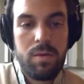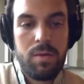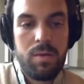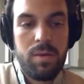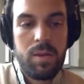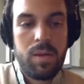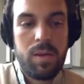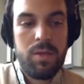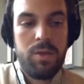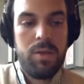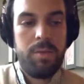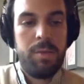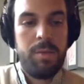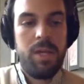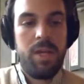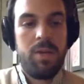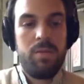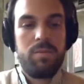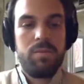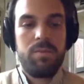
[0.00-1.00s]
Can you hear me
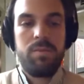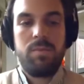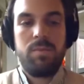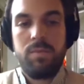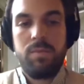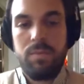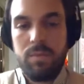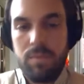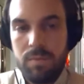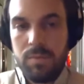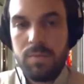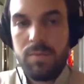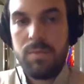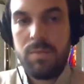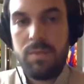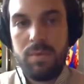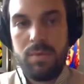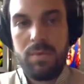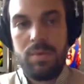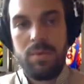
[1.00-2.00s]
now?
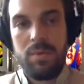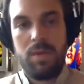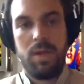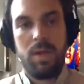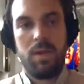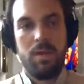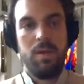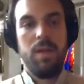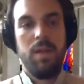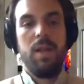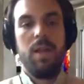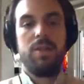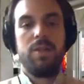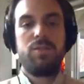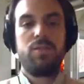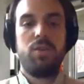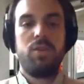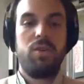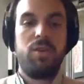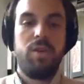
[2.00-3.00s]
Yeah.
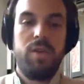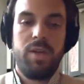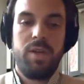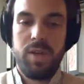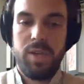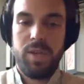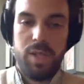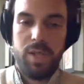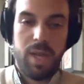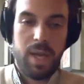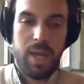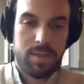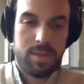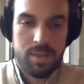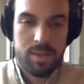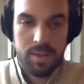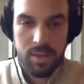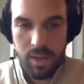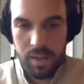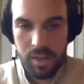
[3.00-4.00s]
So
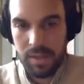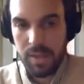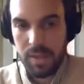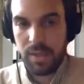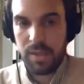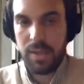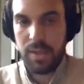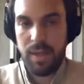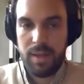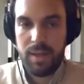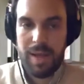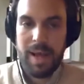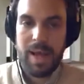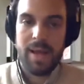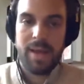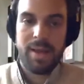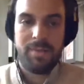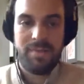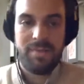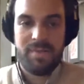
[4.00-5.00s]
yes, I think that
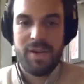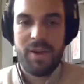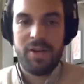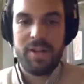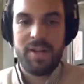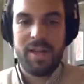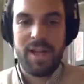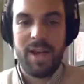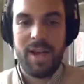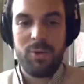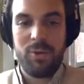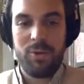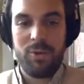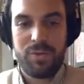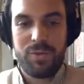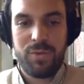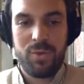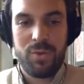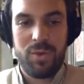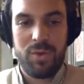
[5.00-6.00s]
I am very
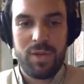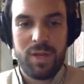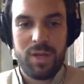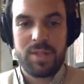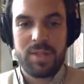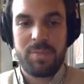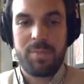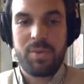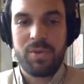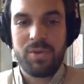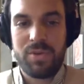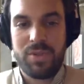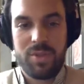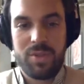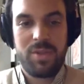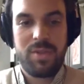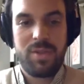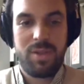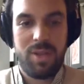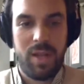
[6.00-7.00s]
doubtful as a
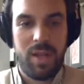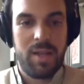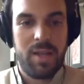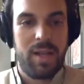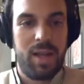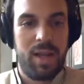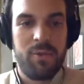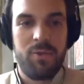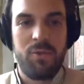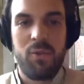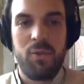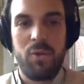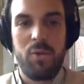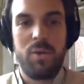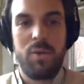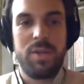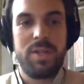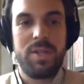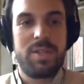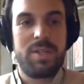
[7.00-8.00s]
person, and I have
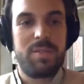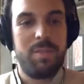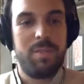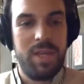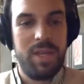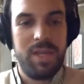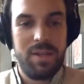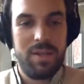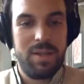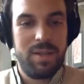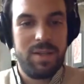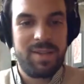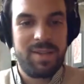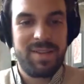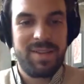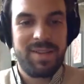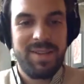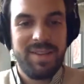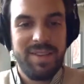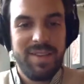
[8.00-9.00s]
always been.
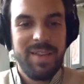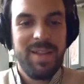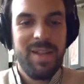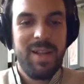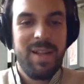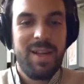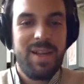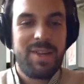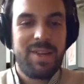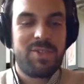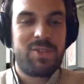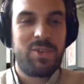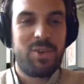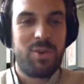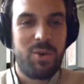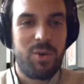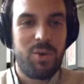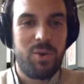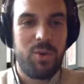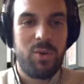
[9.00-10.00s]

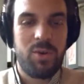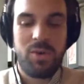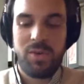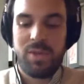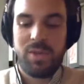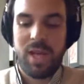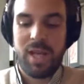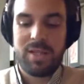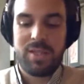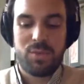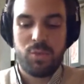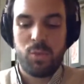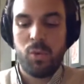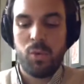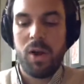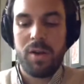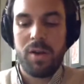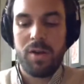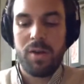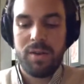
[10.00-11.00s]
So that's
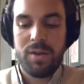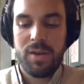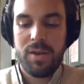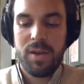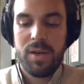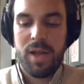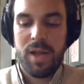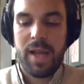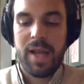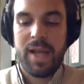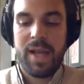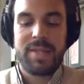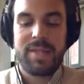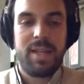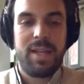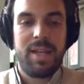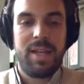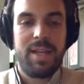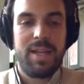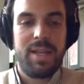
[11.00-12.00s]
what I guess
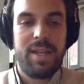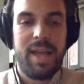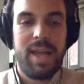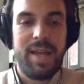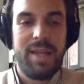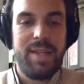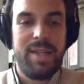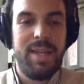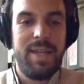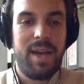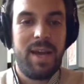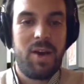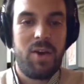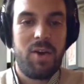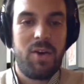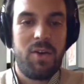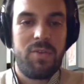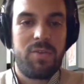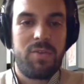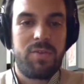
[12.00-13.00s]
that the idea
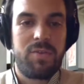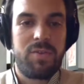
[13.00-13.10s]
of